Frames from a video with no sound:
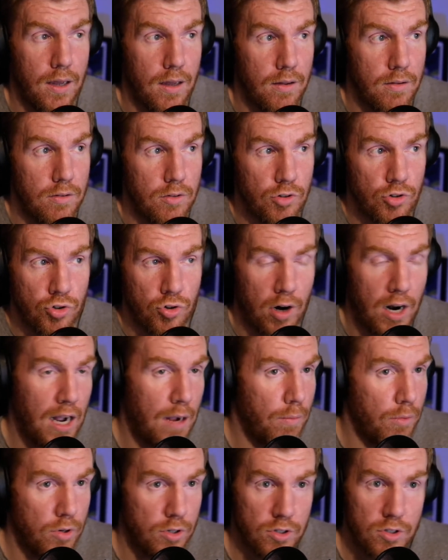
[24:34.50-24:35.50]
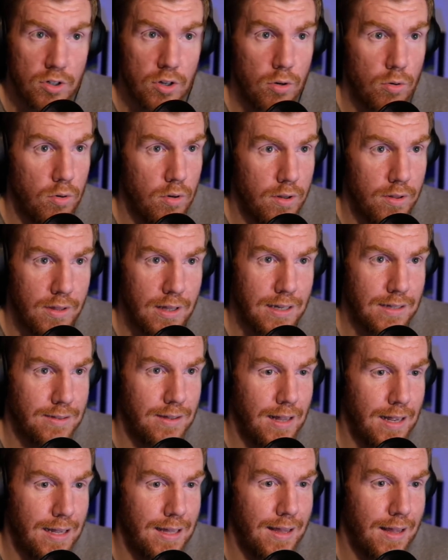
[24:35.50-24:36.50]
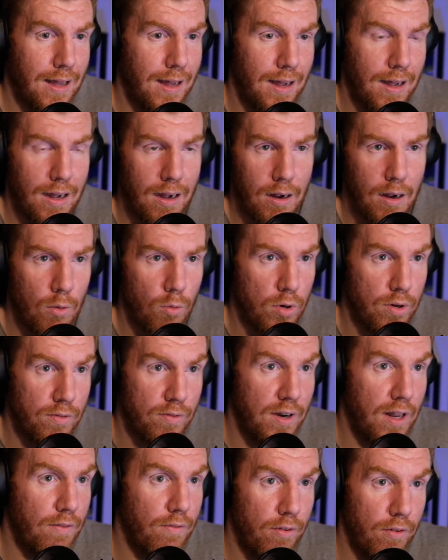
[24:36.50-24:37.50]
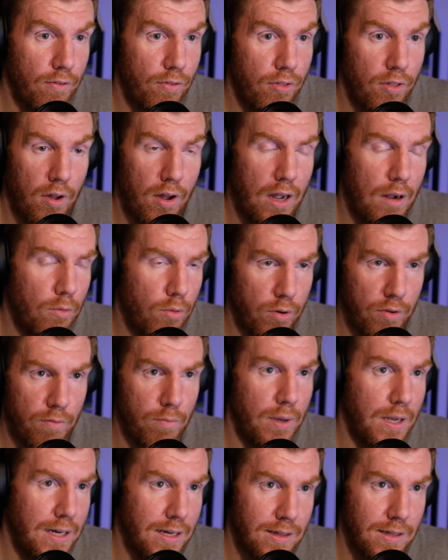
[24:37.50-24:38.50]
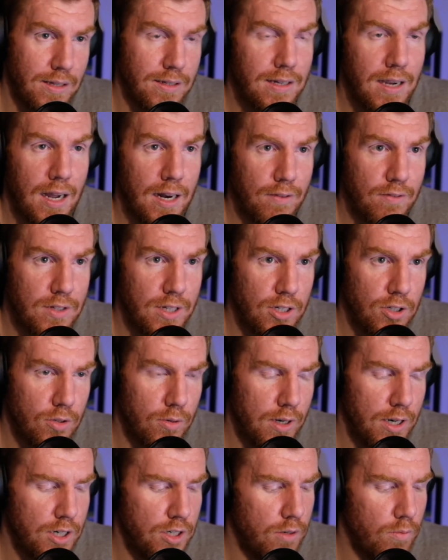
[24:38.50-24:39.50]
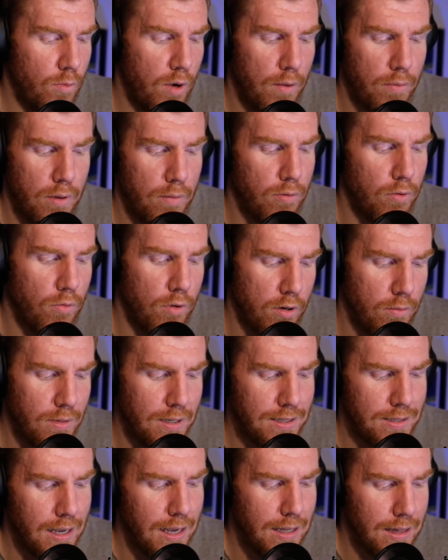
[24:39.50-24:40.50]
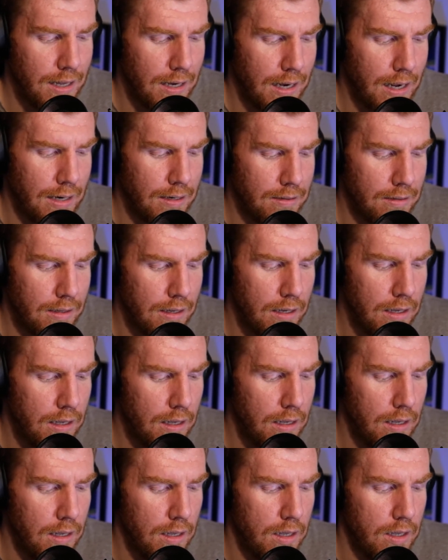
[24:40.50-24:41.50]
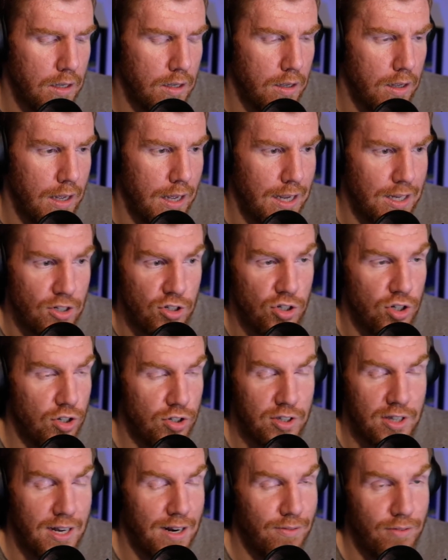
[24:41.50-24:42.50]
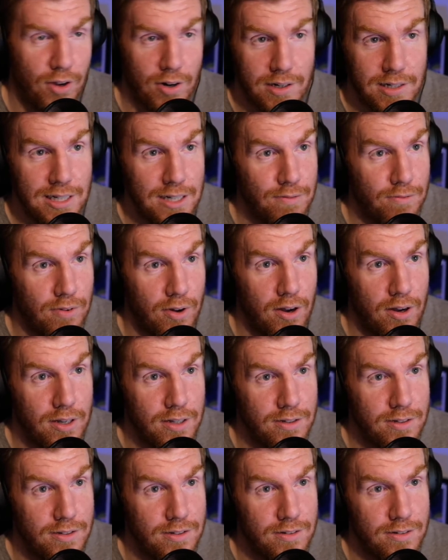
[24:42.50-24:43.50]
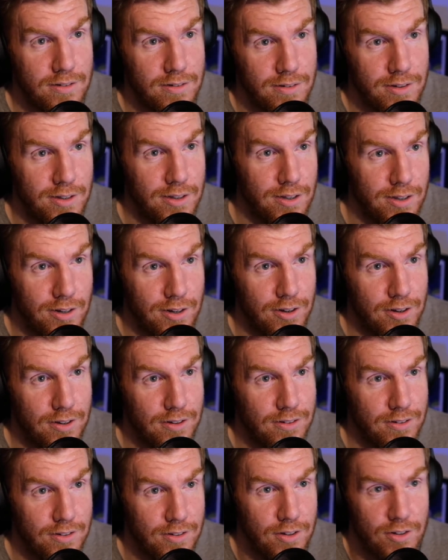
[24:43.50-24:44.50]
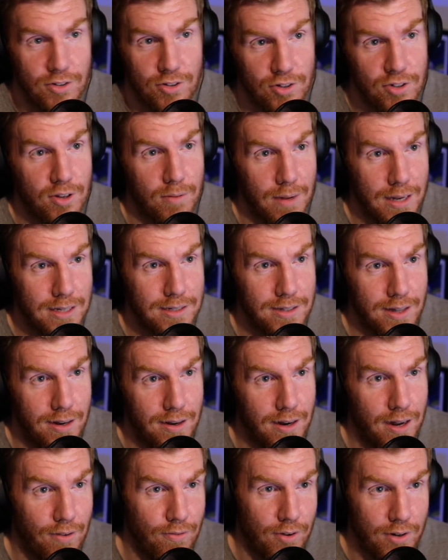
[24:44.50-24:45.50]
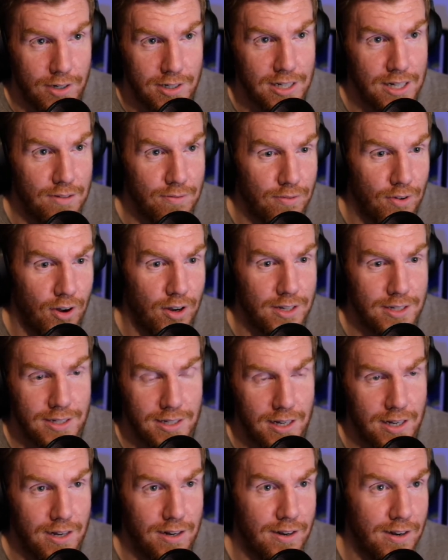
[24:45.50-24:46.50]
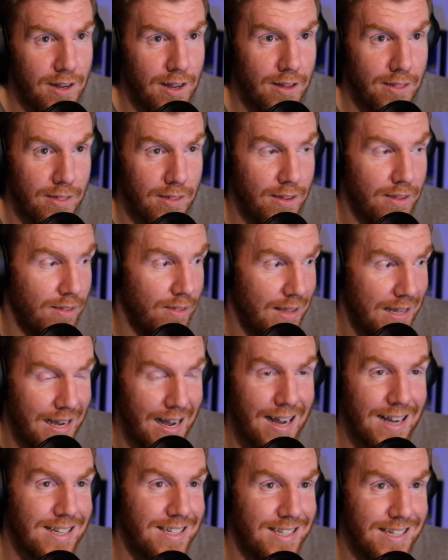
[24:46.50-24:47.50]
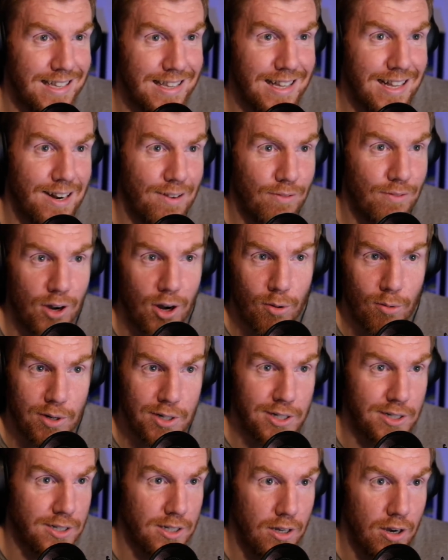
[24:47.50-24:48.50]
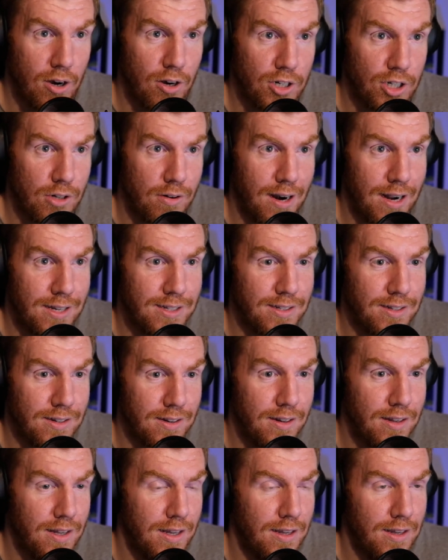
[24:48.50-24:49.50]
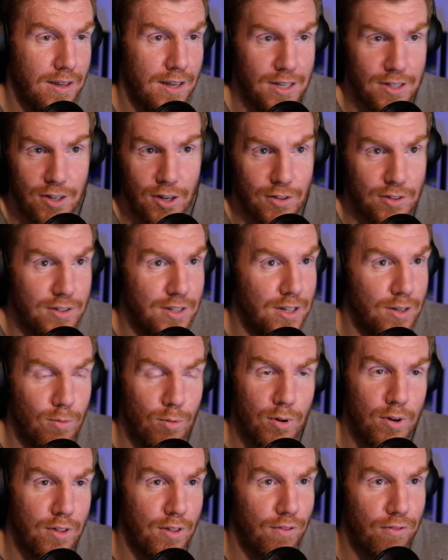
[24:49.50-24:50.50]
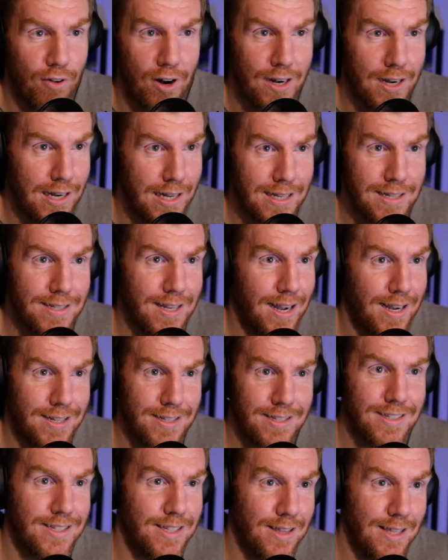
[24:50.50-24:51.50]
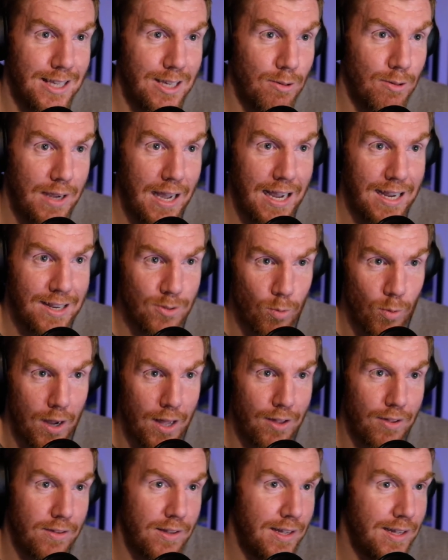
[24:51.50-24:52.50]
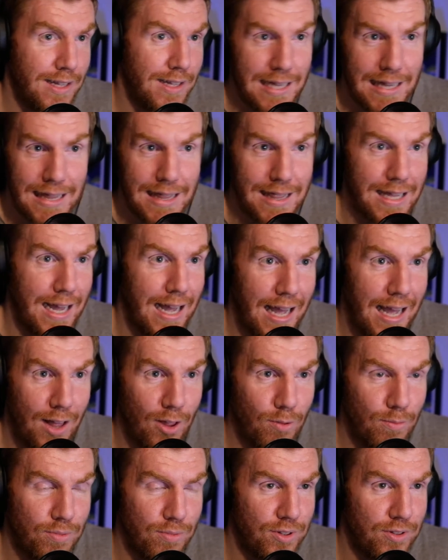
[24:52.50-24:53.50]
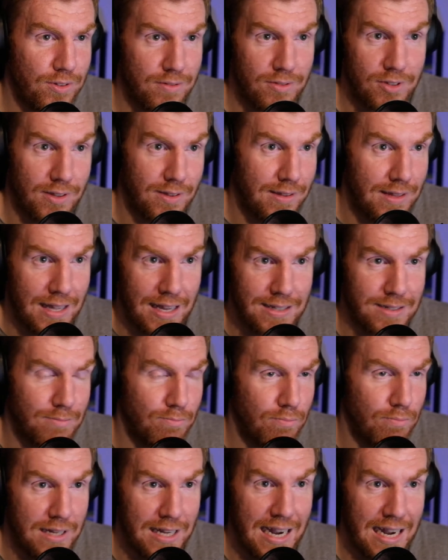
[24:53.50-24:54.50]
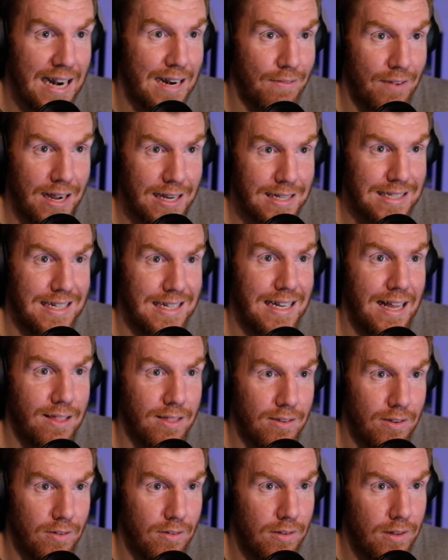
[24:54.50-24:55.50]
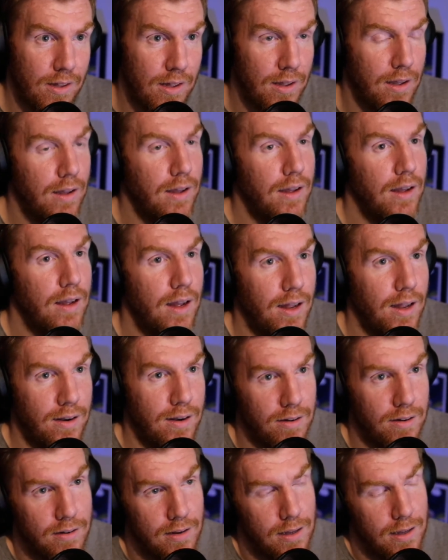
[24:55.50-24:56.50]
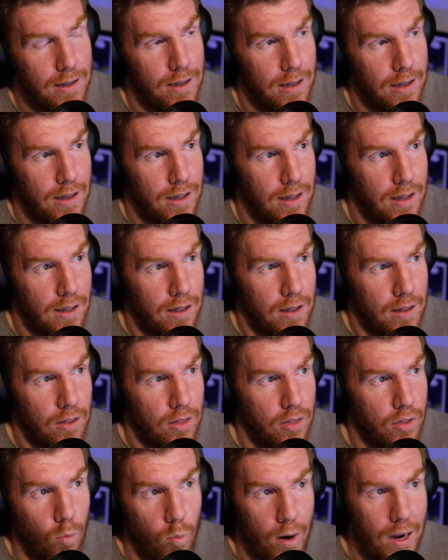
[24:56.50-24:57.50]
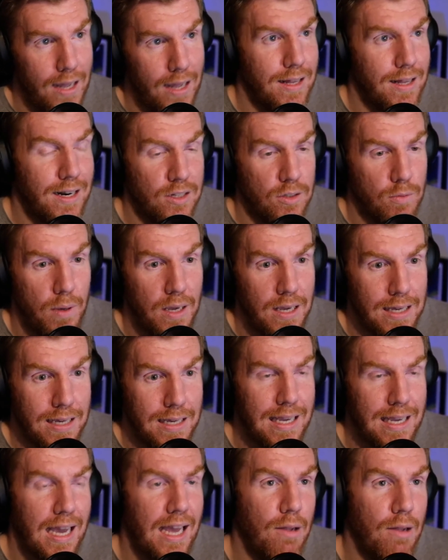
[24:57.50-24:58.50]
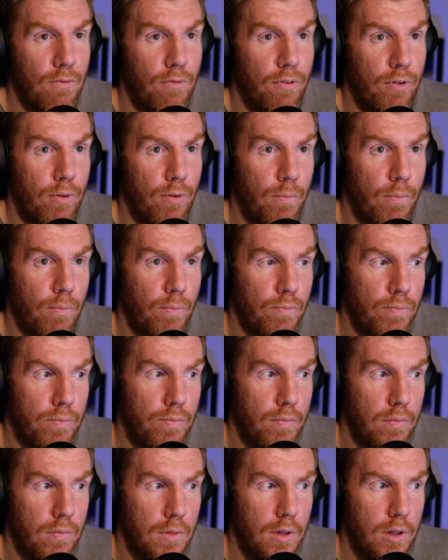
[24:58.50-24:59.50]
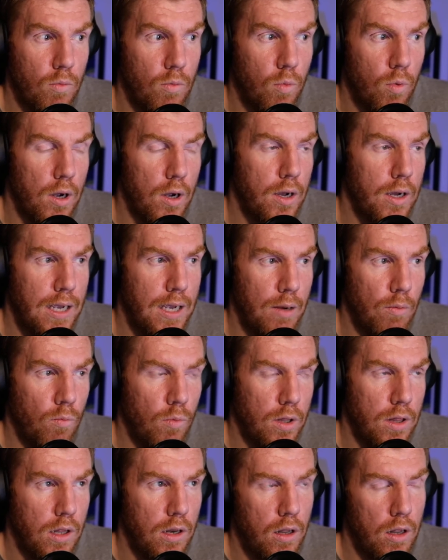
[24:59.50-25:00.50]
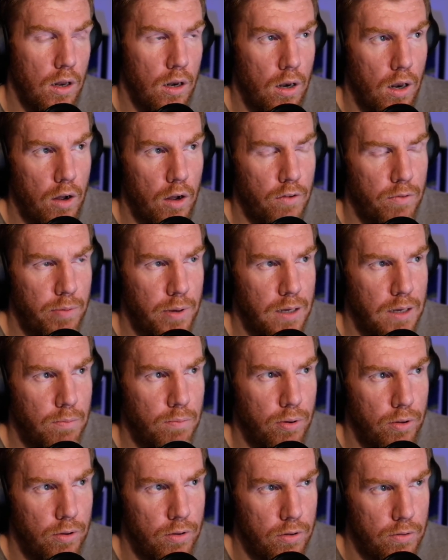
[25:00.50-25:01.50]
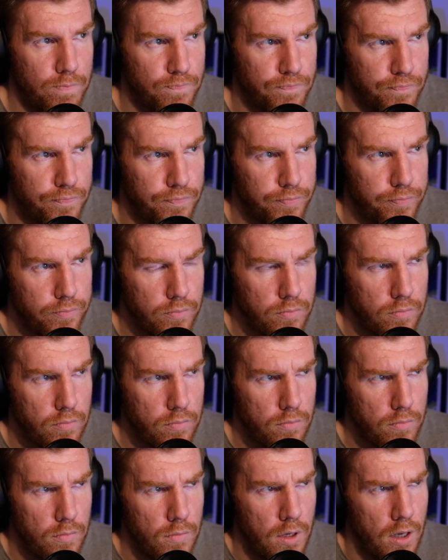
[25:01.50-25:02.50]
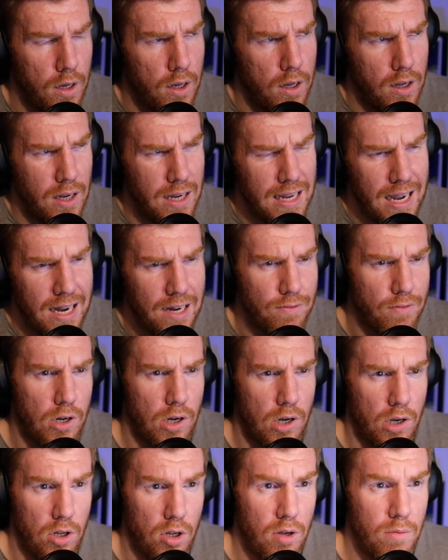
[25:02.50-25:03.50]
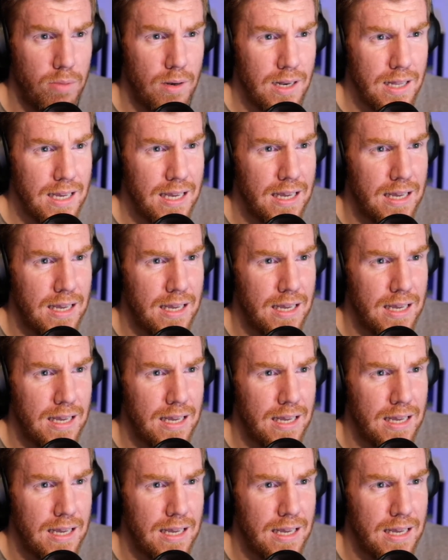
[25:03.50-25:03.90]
drama at school and things like that. I would have never have thought I would have been in this kind of situation where people would have been saying that kind of thing. It's just that I've got a deep voice, to some extent. I've got a deep voice, and the accent that I've got, which is a Yorkshire accent, is considered one of the friendliest accents in the UK as well. that helps. So that's kind of accidental. And the way that I speak came from working with a lot of people kind of globally